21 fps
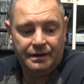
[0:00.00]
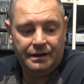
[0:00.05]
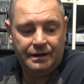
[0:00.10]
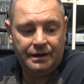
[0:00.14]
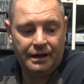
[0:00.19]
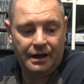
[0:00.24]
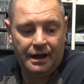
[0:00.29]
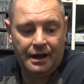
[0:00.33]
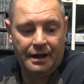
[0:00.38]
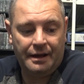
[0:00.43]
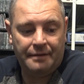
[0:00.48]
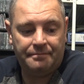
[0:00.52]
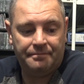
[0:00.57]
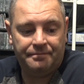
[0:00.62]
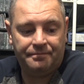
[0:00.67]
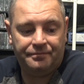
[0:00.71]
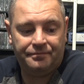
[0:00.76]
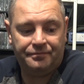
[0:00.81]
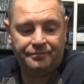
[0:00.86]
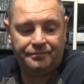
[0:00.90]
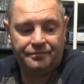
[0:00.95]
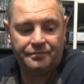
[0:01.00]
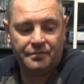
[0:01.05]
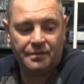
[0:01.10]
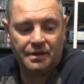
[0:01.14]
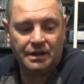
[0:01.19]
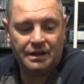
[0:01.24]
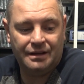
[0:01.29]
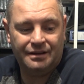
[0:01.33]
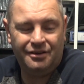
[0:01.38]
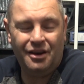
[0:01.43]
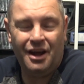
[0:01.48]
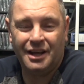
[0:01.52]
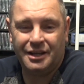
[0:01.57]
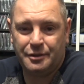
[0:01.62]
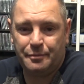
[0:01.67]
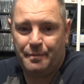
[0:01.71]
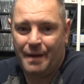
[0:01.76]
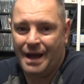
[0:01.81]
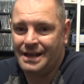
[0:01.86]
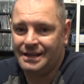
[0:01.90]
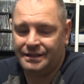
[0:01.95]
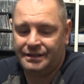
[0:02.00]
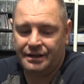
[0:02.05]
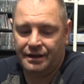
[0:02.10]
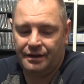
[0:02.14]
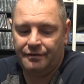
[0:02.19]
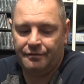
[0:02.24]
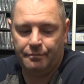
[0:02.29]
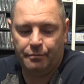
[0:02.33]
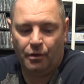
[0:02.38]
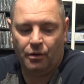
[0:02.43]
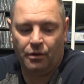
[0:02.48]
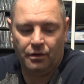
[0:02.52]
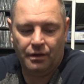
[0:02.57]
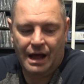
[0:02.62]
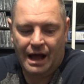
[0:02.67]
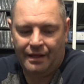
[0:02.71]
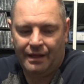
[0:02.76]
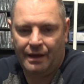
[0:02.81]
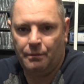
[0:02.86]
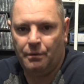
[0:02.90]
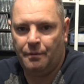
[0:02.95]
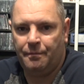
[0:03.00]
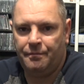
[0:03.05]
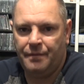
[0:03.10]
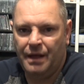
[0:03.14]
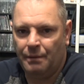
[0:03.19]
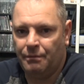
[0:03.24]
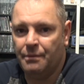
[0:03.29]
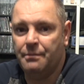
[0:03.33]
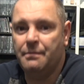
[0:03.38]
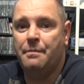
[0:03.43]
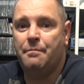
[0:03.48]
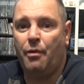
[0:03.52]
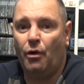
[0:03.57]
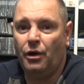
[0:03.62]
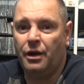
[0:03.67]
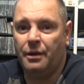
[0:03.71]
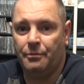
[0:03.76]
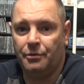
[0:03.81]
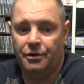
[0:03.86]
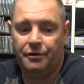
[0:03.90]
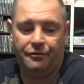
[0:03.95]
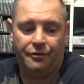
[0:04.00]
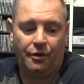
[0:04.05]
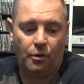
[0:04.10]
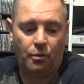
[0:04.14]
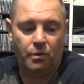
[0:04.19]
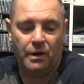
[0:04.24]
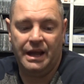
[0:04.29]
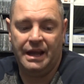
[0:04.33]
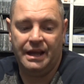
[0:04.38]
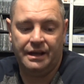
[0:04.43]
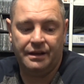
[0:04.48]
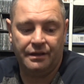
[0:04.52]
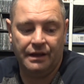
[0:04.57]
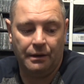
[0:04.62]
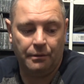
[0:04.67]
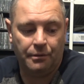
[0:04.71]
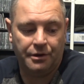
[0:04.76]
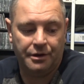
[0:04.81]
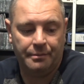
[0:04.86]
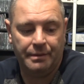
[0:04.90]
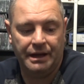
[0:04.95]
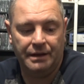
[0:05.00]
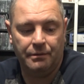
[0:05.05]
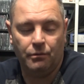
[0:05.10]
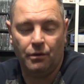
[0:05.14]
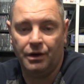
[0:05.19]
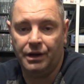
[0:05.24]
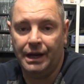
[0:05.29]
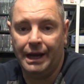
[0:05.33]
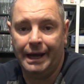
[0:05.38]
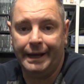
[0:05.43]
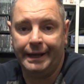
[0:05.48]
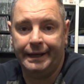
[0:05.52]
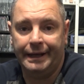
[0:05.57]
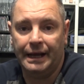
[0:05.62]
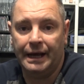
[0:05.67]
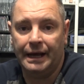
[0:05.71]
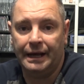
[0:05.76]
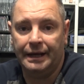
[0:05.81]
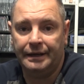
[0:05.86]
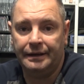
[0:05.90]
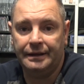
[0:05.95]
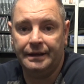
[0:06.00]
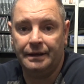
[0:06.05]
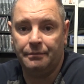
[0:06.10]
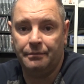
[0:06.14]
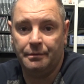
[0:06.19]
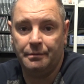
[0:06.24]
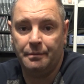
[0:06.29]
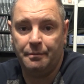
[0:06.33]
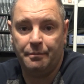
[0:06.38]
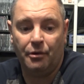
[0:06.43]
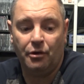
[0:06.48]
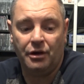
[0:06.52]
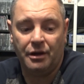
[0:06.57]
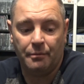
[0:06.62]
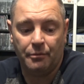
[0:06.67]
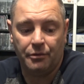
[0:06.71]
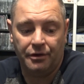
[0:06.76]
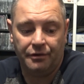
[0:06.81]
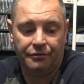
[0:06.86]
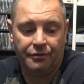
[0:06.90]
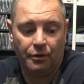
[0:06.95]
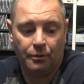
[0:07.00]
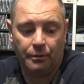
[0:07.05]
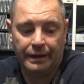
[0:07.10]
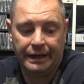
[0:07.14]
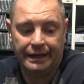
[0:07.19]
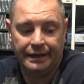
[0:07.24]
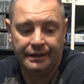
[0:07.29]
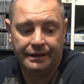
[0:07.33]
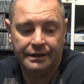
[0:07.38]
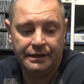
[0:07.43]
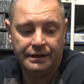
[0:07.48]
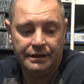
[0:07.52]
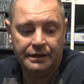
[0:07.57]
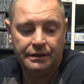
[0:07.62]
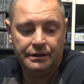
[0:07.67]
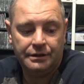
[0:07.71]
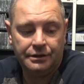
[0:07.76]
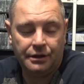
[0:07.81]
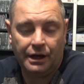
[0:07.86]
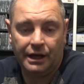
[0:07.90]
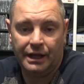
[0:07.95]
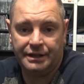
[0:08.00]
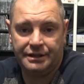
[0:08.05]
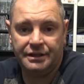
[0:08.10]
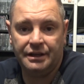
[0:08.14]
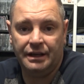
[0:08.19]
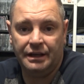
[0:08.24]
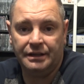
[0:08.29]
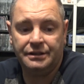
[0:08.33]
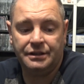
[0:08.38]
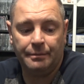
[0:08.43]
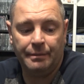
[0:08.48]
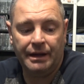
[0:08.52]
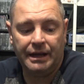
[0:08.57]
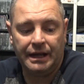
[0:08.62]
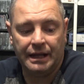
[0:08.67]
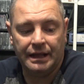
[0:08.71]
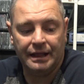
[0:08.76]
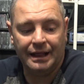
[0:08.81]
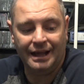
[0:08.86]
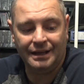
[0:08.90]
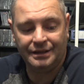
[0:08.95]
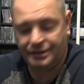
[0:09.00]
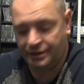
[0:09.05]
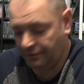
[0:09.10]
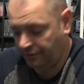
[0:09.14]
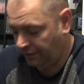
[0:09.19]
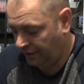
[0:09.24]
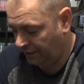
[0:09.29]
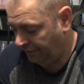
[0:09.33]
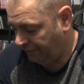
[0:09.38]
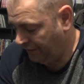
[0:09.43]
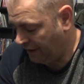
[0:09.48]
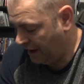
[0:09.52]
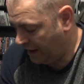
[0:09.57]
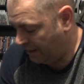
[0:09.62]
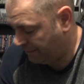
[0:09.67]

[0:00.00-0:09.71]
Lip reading: not expensive, but like that when my pocket money for a week, that would have been $1.99. That was my pocket money for a week, so I had to make it last a fair